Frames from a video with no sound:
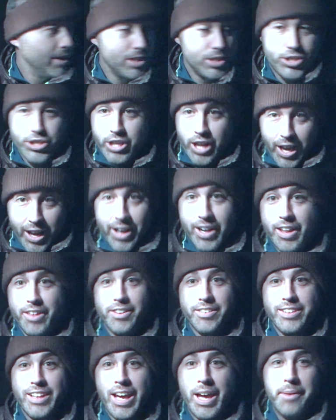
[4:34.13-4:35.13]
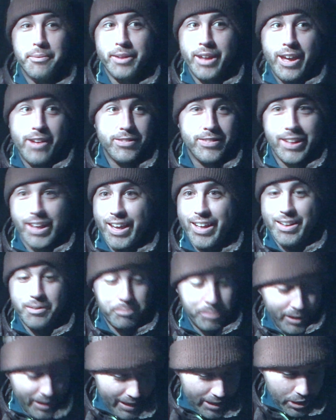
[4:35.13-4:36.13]
Shot another time
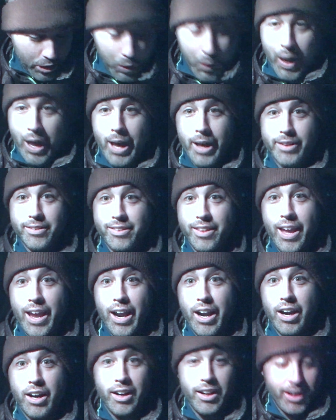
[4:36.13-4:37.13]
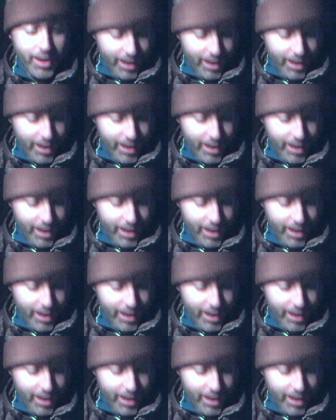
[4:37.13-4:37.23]
left-handed, but he knew I was there.